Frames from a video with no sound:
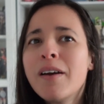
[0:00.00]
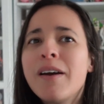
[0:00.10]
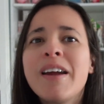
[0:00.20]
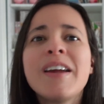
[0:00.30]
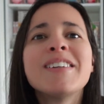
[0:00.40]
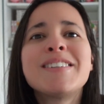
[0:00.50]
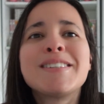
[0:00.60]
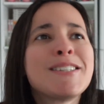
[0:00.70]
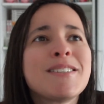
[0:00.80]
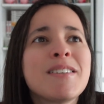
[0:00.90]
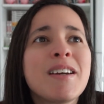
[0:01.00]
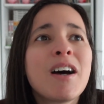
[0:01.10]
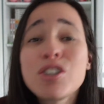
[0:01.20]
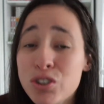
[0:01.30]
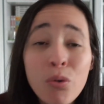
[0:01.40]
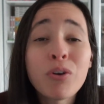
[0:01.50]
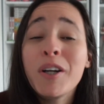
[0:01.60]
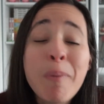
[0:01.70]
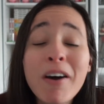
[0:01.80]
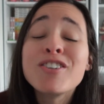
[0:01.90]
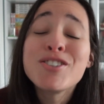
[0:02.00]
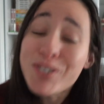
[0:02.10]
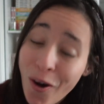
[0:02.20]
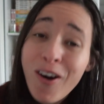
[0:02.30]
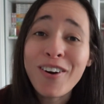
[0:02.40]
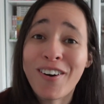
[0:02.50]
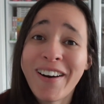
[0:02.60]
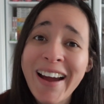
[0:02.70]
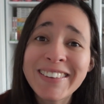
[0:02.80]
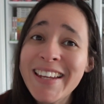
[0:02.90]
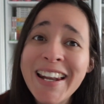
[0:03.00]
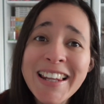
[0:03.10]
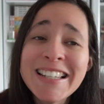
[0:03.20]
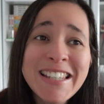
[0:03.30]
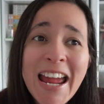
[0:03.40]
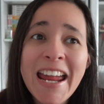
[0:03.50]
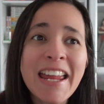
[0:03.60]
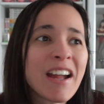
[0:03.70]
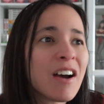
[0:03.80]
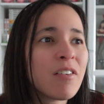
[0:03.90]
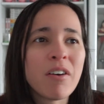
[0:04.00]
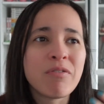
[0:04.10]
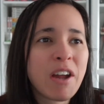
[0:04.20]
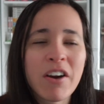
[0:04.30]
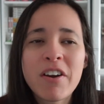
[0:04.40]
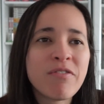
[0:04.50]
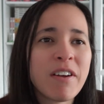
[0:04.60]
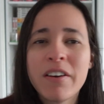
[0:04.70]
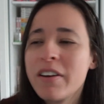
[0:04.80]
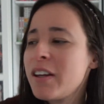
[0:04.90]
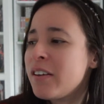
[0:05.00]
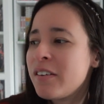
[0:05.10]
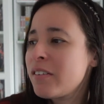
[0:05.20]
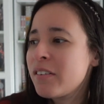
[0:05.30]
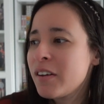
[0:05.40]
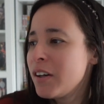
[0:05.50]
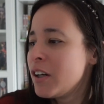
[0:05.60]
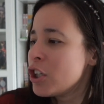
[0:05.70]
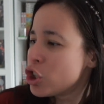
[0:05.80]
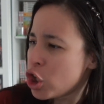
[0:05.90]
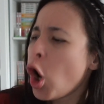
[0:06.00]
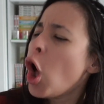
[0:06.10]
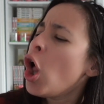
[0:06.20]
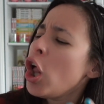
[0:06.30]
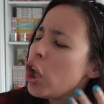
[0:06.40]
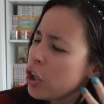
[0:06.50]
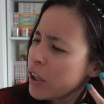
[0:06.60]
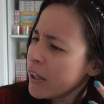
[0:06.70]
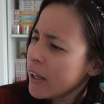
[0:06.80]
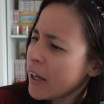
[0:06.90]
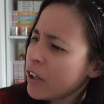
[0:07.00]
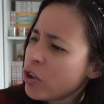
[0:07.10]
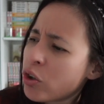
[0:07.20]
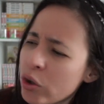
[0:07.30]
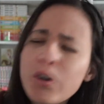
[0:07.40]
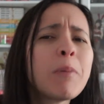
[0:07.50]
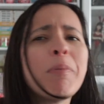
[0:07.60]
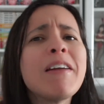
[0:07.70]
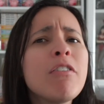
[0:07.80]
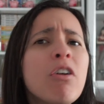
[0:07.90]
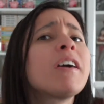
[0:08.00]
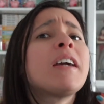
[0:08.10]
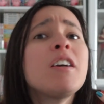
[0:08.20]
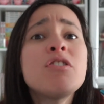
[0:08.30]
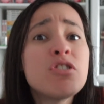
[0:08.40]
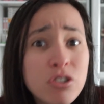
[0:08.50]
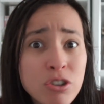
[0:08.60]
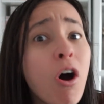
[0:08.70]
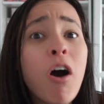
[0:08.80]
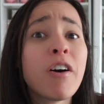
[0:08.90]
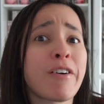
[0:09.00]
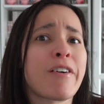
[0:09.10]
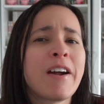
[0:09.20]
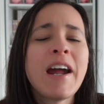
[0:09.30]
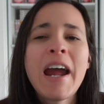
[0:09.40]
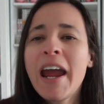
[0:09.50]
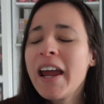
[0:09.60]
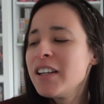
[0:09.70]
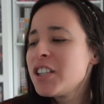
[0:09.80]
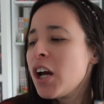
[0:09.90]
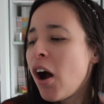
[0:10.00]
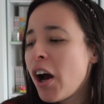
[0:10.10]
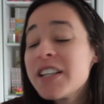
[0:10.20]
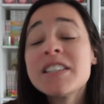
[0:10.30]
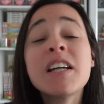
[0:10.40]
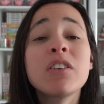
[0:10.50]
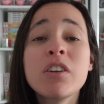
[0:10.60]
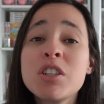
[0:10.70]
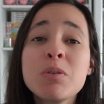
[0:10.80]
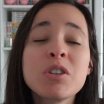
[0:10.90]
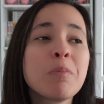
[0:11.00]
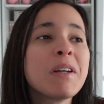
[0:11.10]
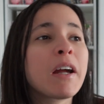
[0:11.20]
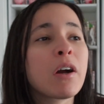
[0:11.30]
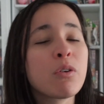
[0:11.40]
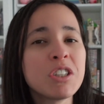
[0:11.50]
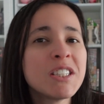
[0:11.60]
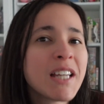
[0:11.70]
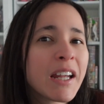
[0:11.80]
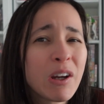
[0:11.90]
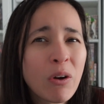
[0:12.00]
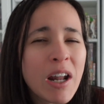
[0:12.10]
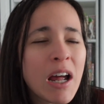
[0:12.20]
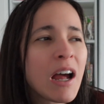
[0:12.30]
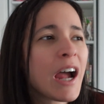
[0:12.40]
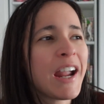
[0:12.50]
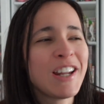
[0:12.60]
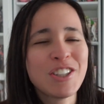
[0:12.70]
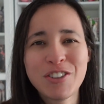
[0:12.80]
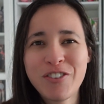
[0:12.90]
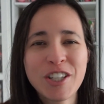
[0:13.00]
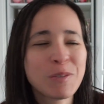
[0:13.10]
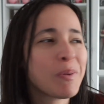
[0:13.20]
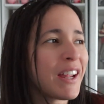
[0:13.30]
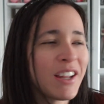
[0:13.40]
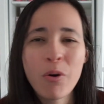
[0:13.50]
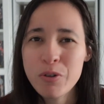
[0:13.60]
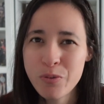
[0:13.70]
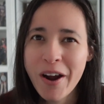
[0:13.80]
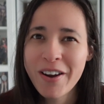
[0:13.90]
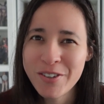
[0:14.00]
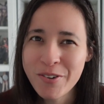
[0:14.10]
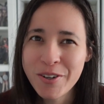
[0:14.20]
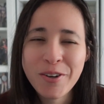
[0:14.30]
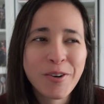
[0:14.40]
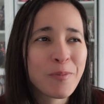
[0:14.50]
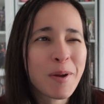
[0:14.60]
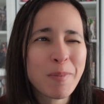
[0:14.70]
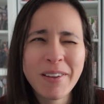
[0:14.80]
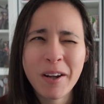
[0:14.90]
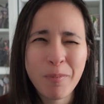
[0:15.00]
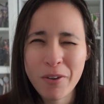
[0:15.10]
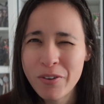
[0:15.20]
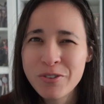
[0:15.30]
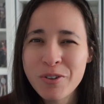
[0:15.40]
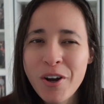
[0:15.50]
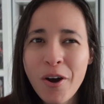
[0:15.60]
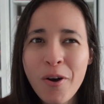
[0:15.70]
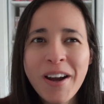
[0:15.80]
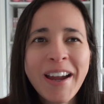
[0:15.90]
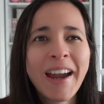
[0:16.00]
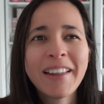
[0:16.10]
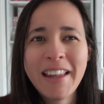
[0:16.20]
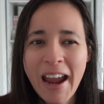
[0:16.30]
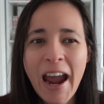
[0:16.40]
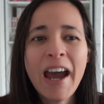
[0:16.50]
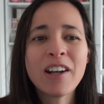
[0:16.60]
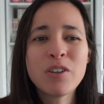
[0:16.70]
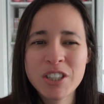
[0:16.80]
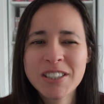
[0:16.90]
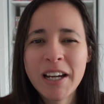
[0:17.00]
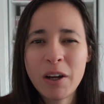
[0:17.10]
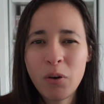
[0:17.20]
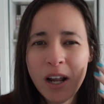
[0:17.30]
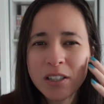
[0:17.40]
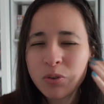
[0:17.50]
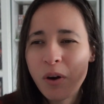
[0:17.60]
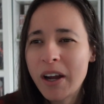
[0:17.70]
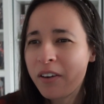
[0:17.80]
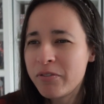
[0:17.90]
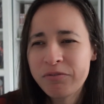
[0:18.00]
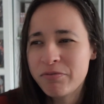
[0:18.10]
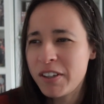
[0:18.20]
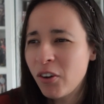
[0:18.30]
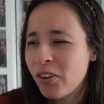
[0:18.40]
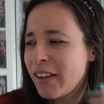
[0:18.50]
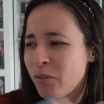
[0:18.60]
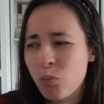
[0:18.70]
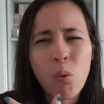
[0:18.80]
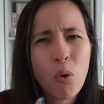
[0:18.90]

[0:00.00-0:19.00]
It's a story about a stalker at the end of the day. A very tall and creepy looking stalker. And honestly, I thought she was going to be like a Kuchisake Onna. I had just finished playing Ghostwire Tokyo maybe like a month or two ago, and they had Kuchisake Onnas who I feel like wore